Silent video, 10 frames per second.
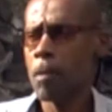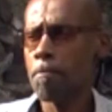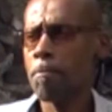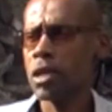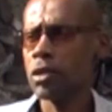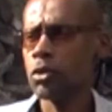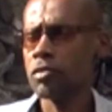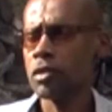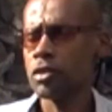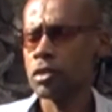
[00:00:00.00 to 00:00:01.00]
Many of those
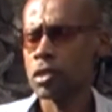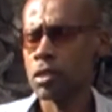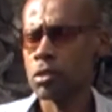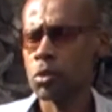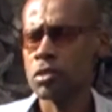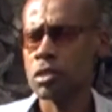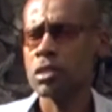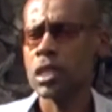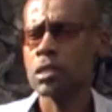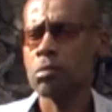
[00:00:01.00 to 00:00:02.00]
indigenous societies were since
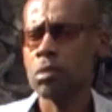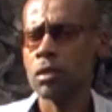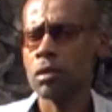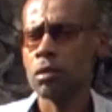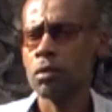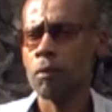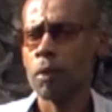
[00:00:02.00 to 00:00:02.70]
decimated,